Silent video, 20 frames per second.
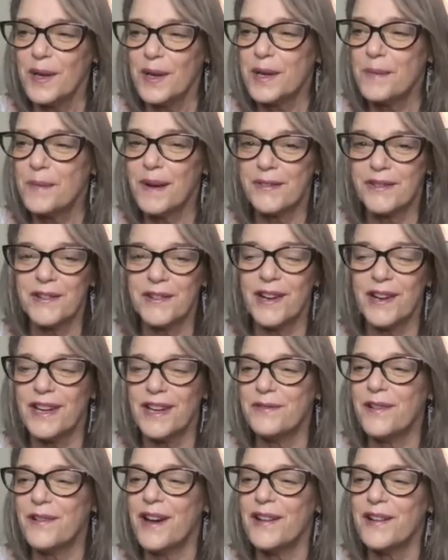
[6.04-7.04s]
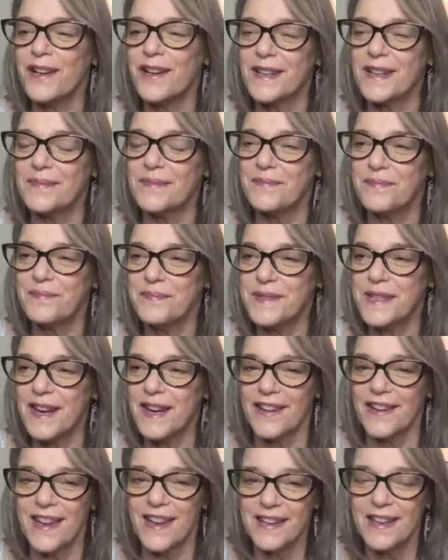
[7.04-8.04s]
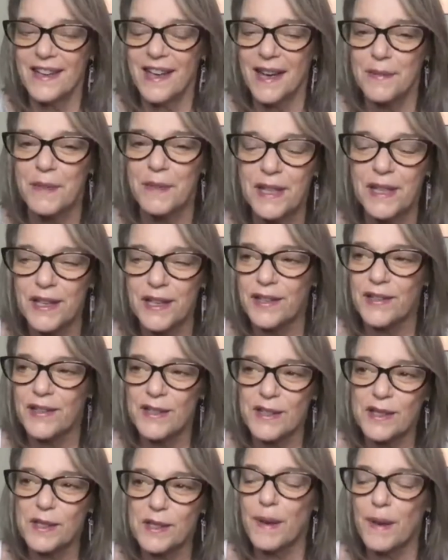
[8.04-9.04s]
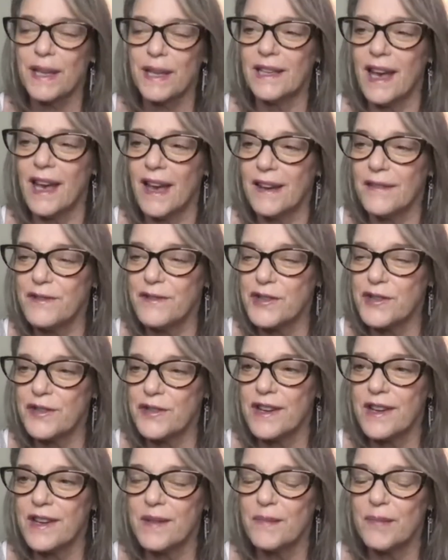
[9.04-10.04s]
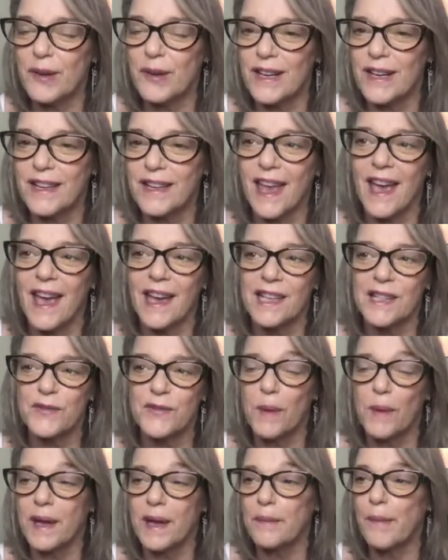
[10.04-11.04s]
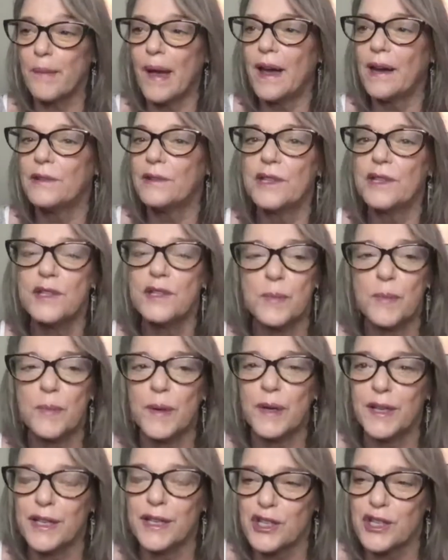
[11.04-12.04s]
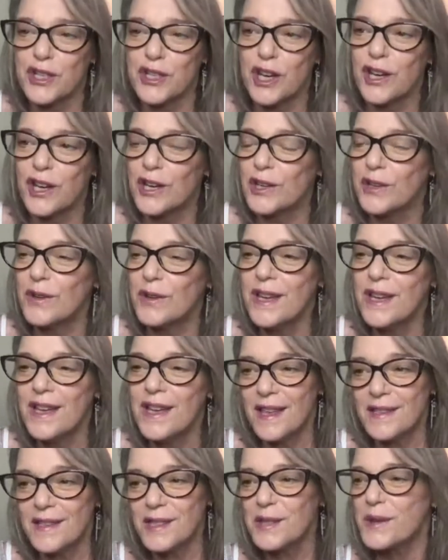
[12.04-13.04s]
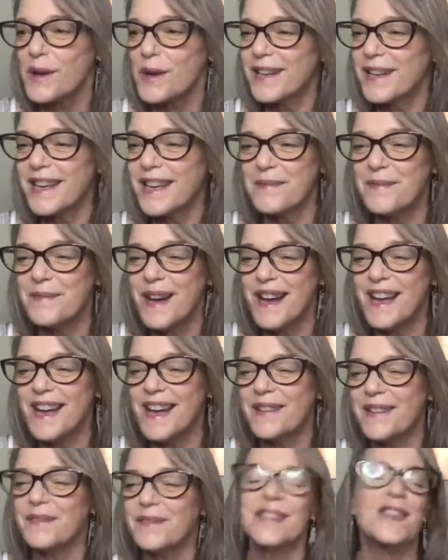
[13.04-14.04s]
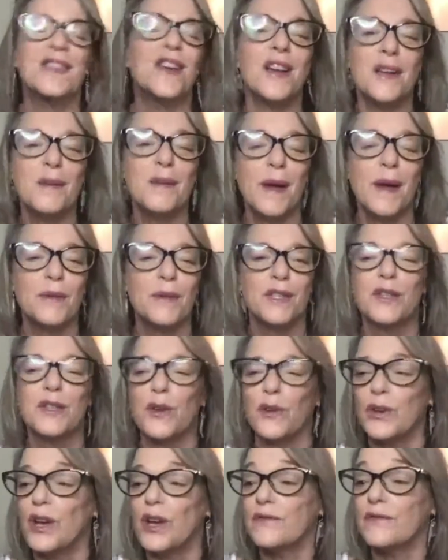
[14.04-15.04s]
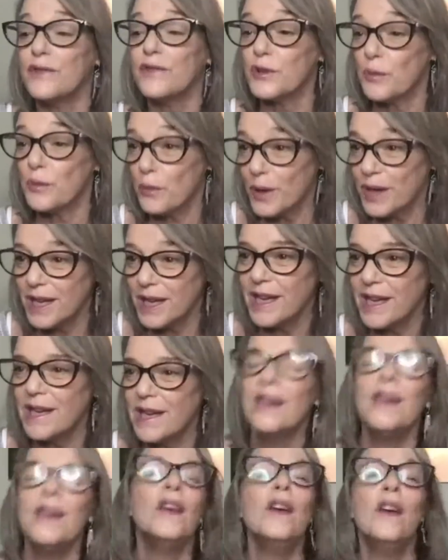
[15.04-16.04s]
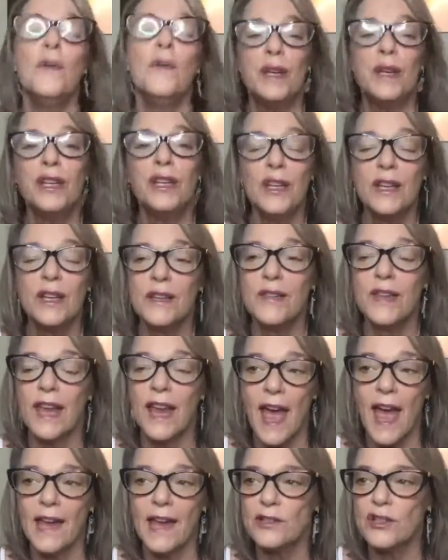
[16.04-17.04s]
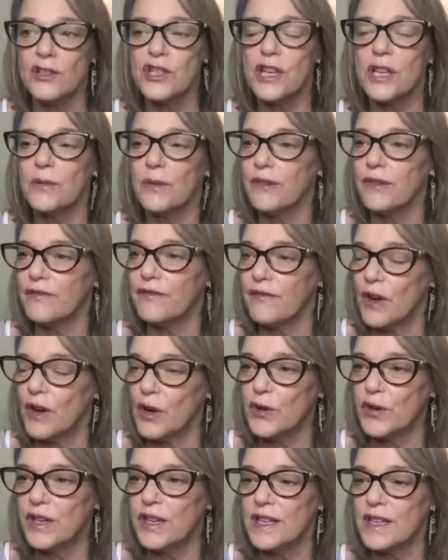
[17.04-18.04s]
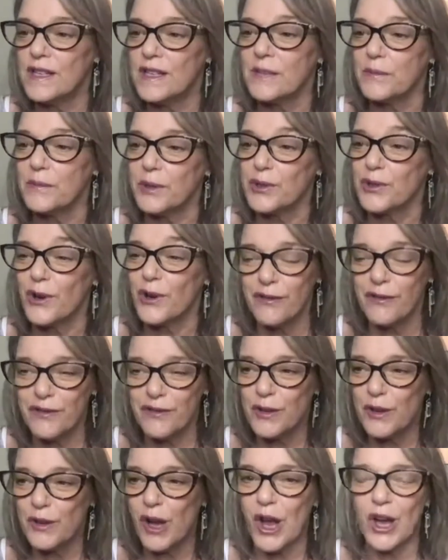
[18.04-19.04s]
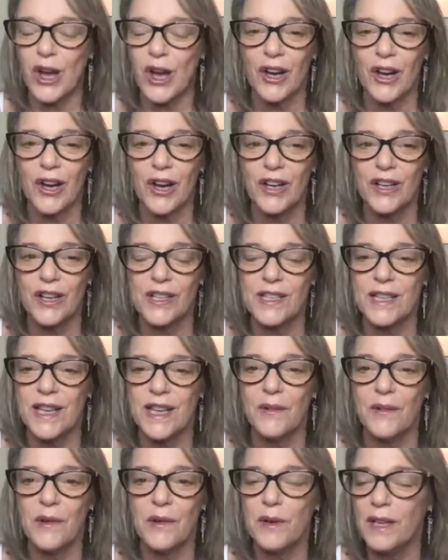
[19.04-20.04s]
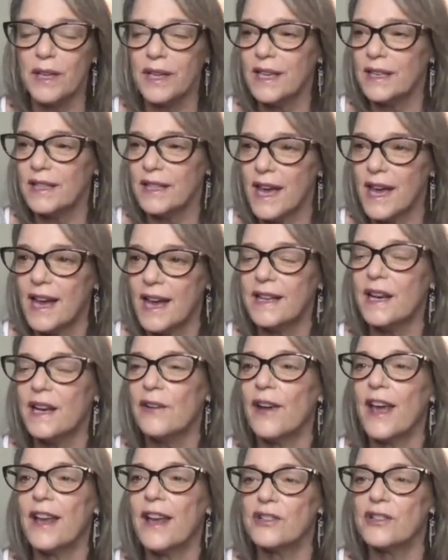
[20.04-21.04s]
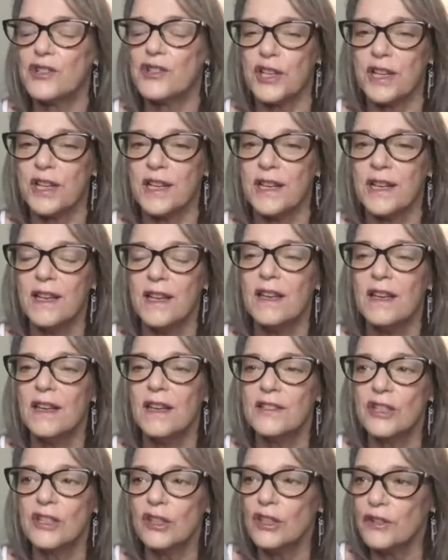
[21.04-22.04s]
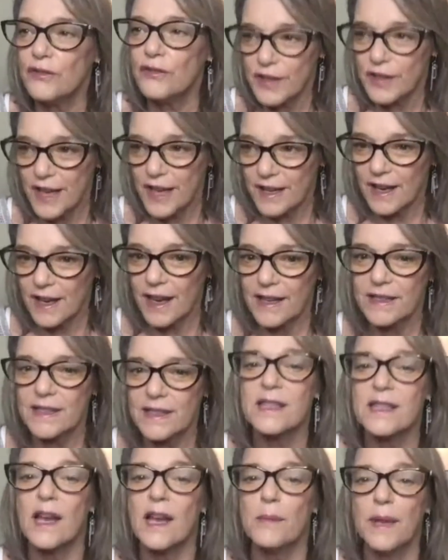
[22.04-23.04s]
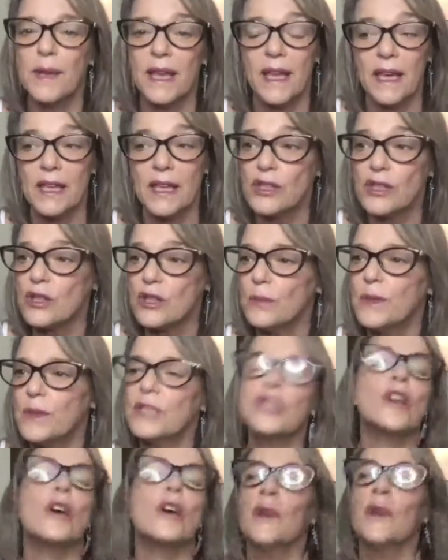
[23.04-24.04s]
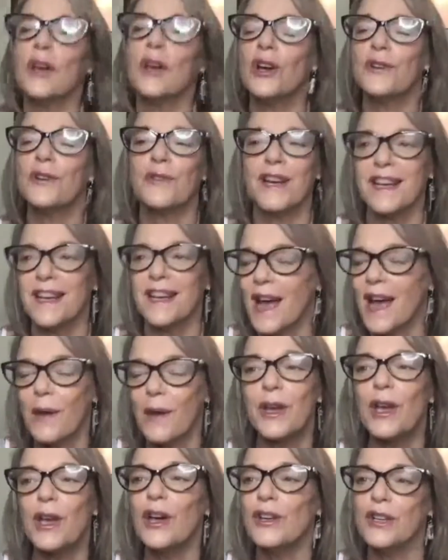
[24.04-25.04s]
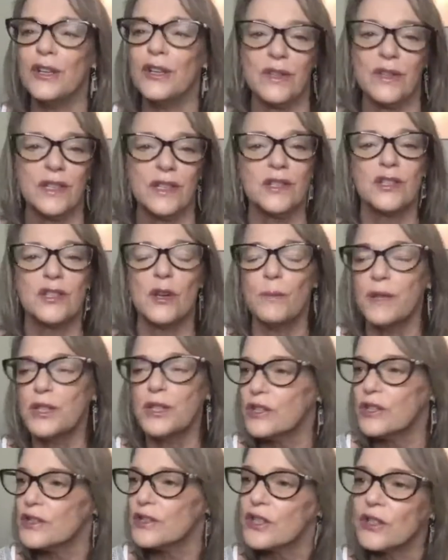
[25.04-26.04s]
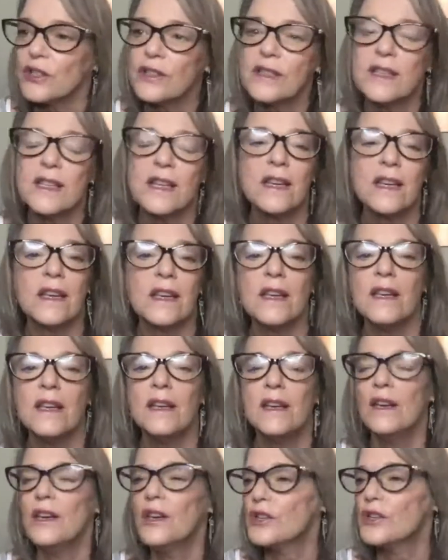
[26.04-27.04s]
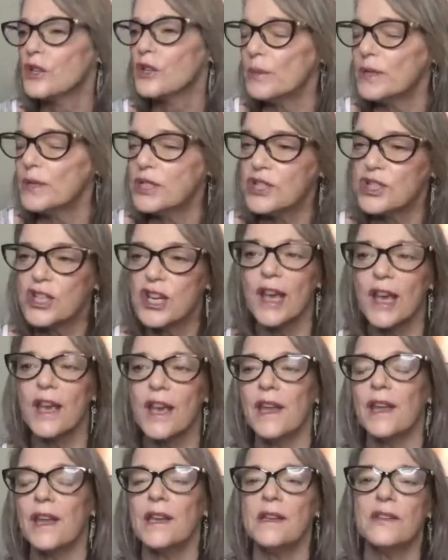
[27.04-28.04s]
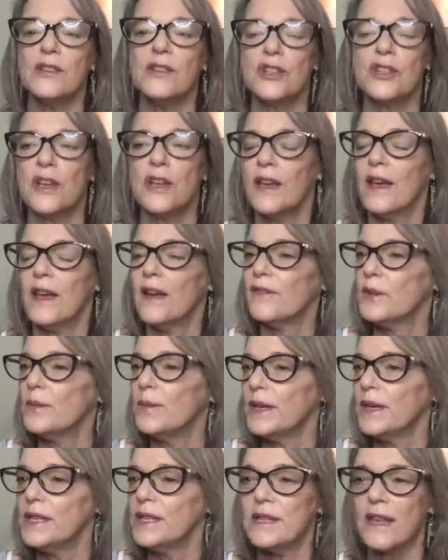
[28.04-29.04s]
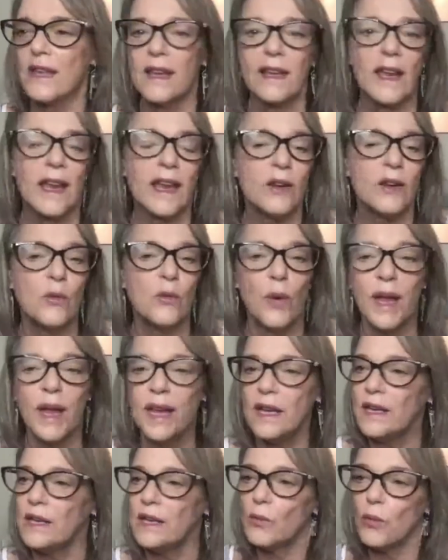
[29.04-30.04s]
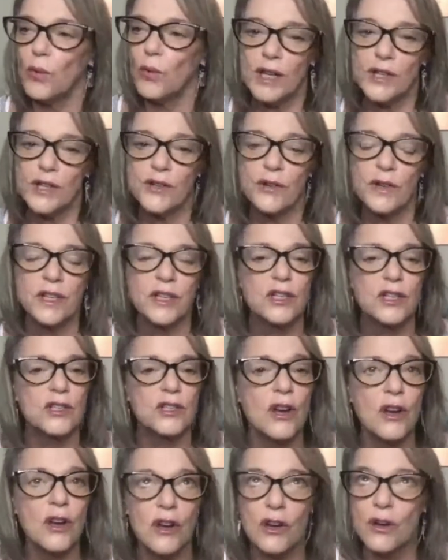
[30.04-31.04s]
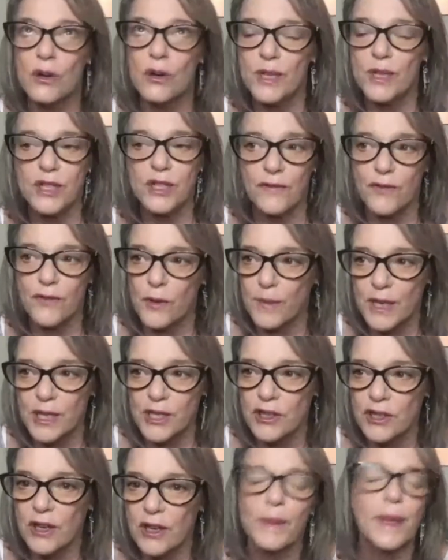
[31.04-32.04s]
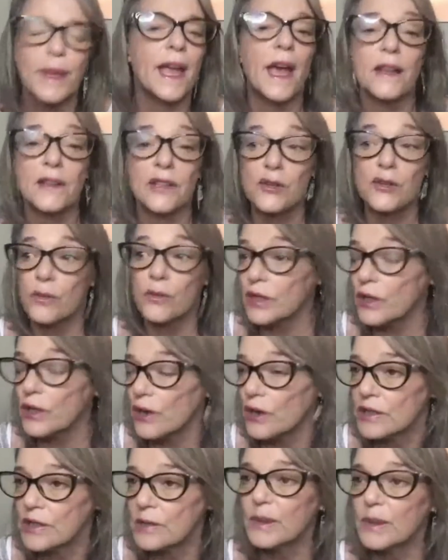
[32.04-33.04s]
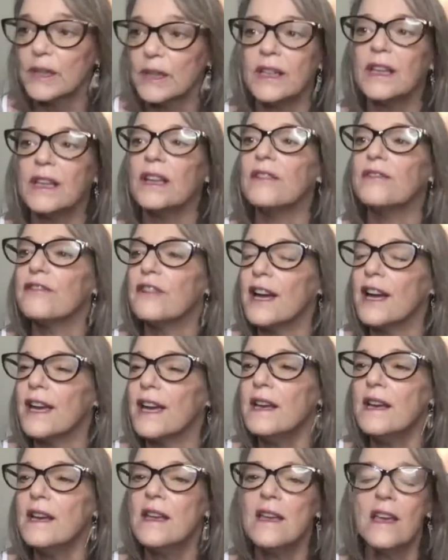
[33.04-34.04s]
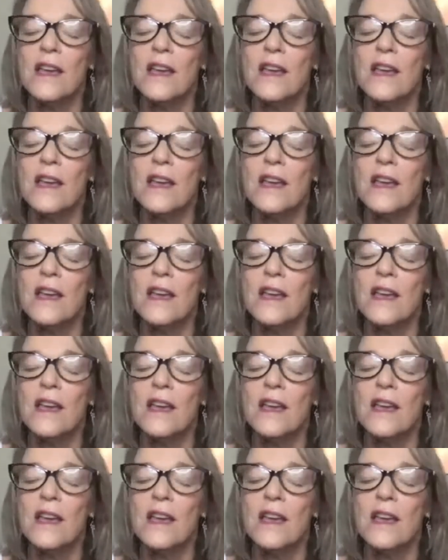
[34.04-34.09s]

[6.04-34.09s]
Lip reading: Welcome, everyone. Welcome. Terry Ann Hyman here. This is my live stream broadcast for my Empowered Spirit Show. This is where we come on. We talk about what's going on for the week. We look at the energy. We focus. We draw a few cards. And we really align our energy to look for that guidance coming in. So much going on right now. We all know this. So much uncertainty. So much change. Everybody's like kind of waiting and wondering. So much information coming out. It's really hard to believe, right?